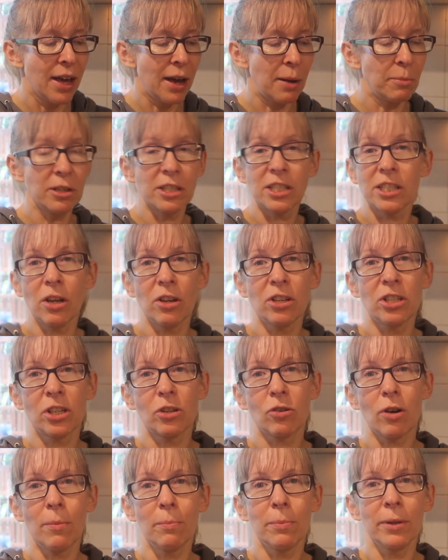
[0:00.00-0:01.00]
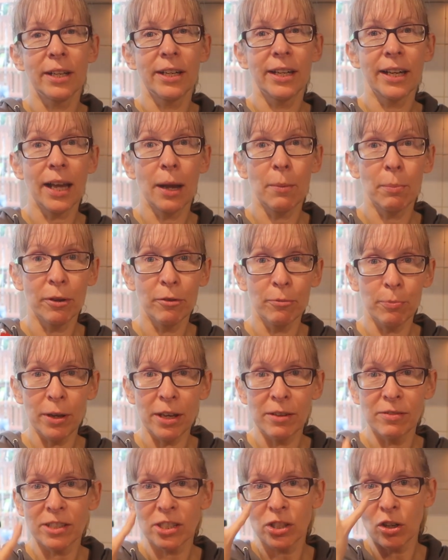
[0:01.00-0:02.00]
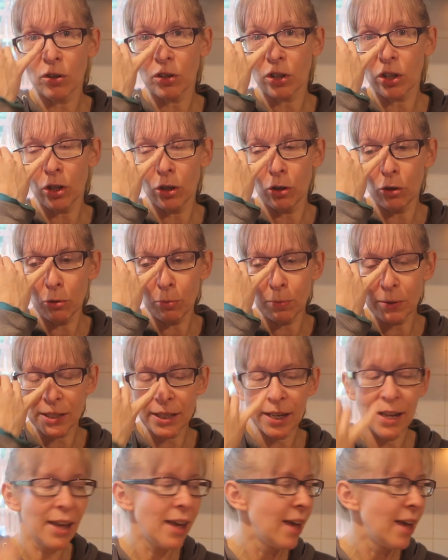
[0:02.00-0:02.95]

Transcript: I'm just going to crumble in a couple of beef stock cubes.